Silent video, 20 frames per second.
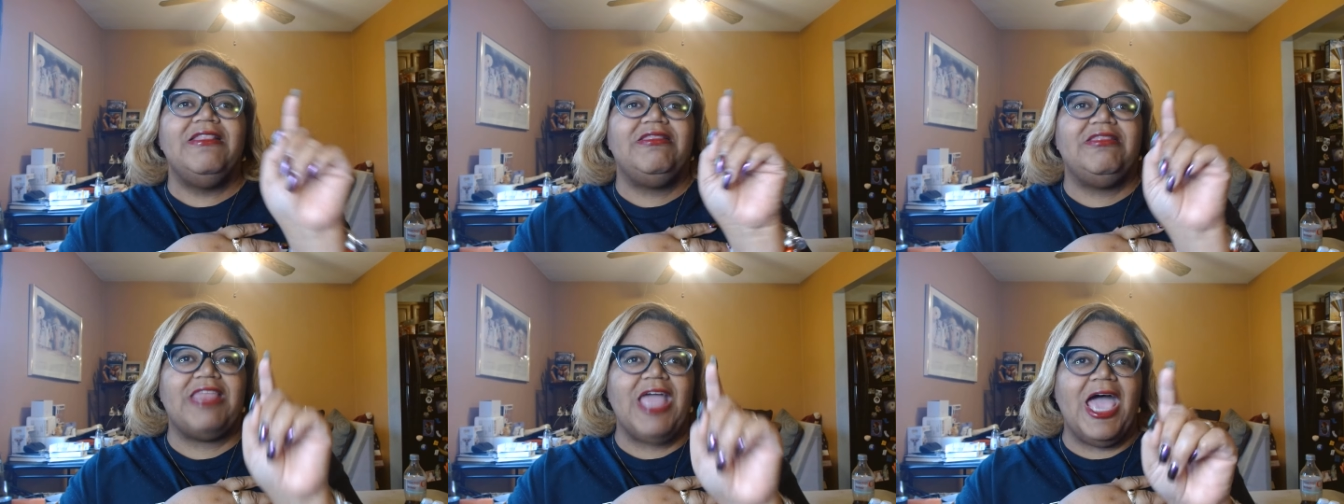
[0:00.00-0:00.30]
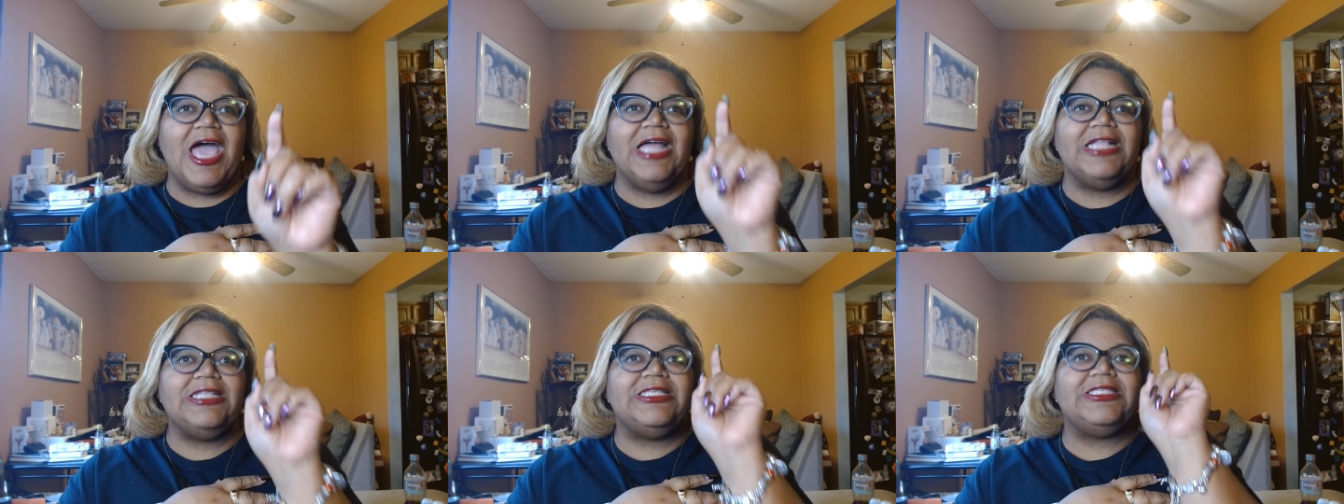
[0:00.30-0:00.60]

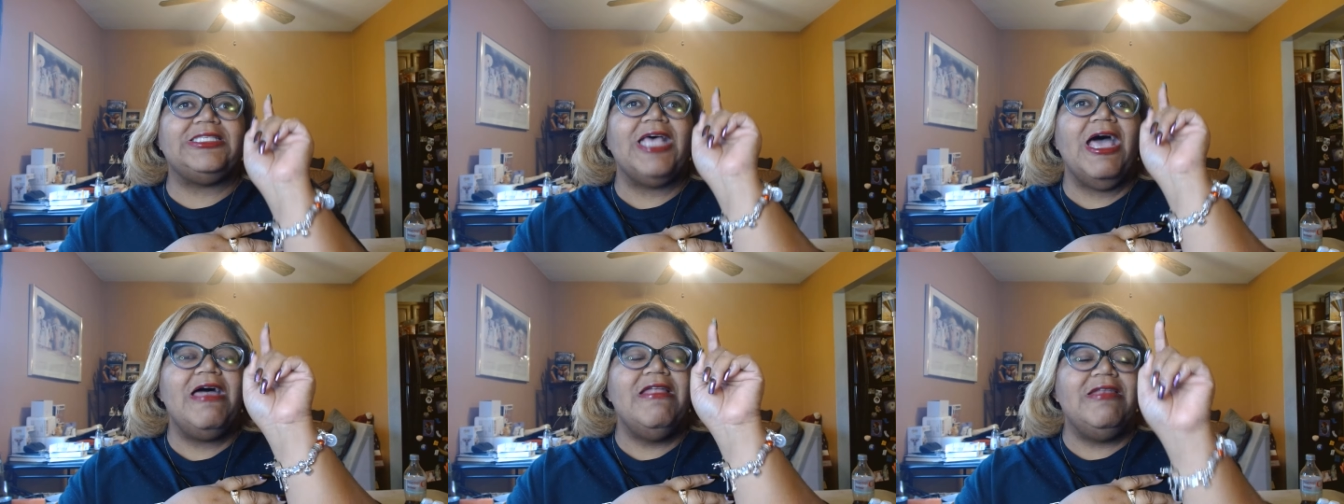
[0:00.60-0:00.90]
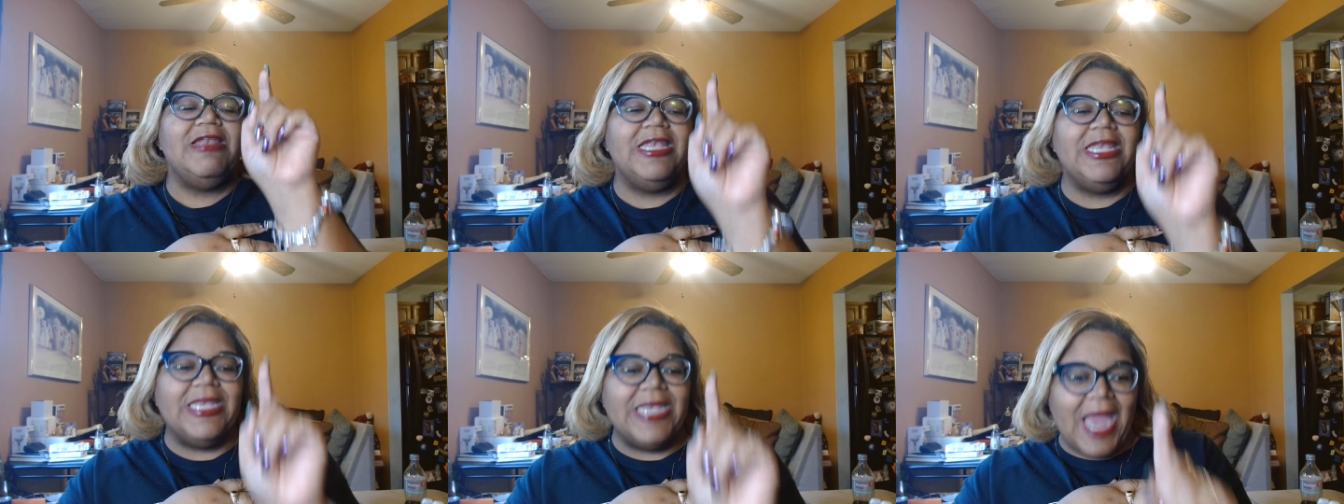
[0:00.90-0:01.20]
That's
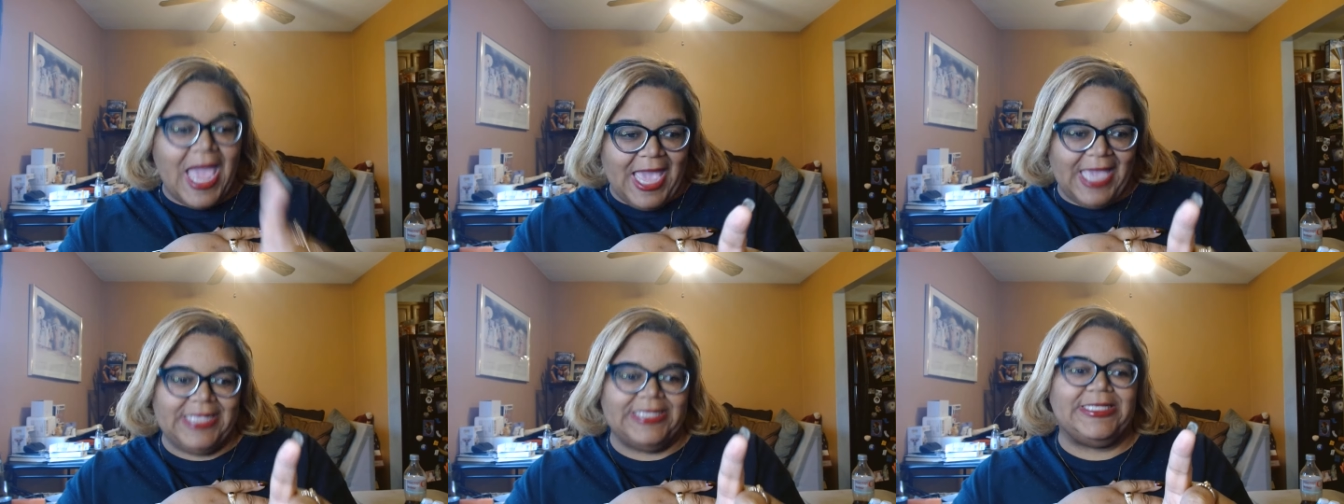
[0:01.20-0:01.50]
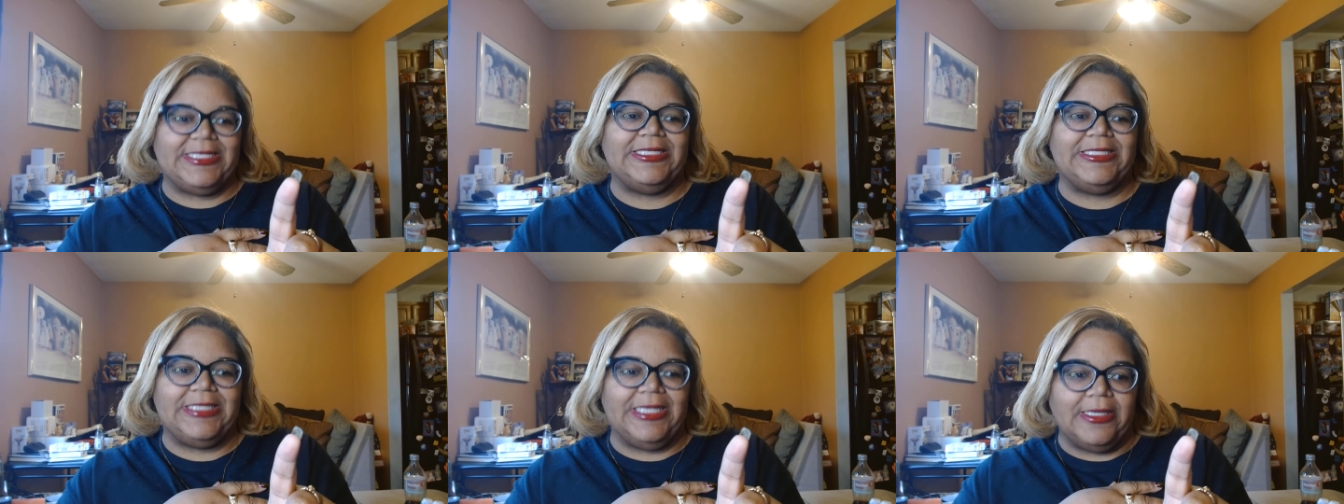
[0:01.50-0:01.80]

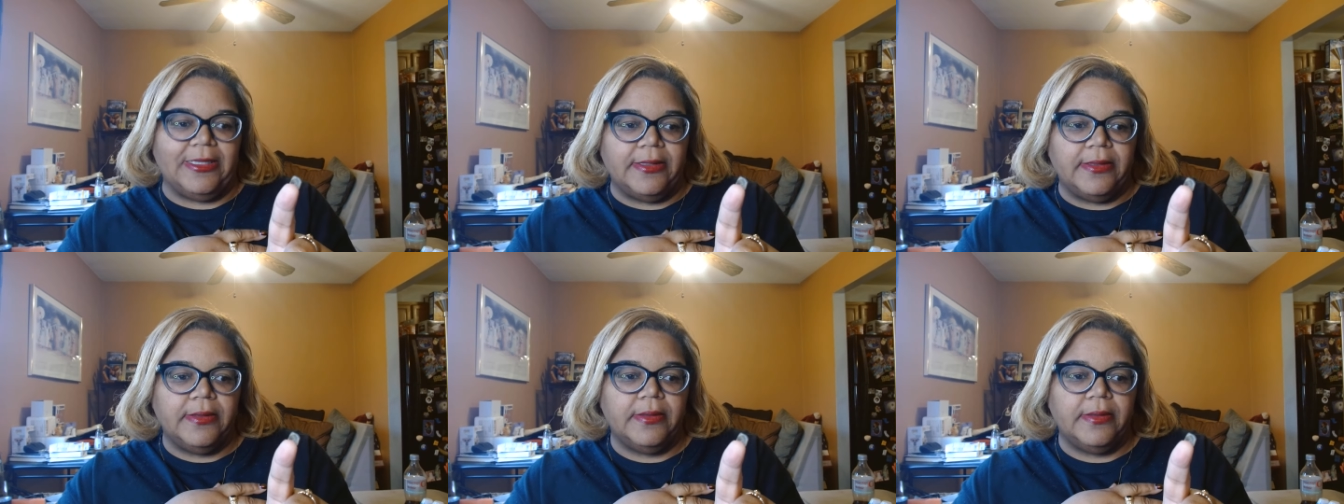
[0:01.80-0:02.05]
nasty.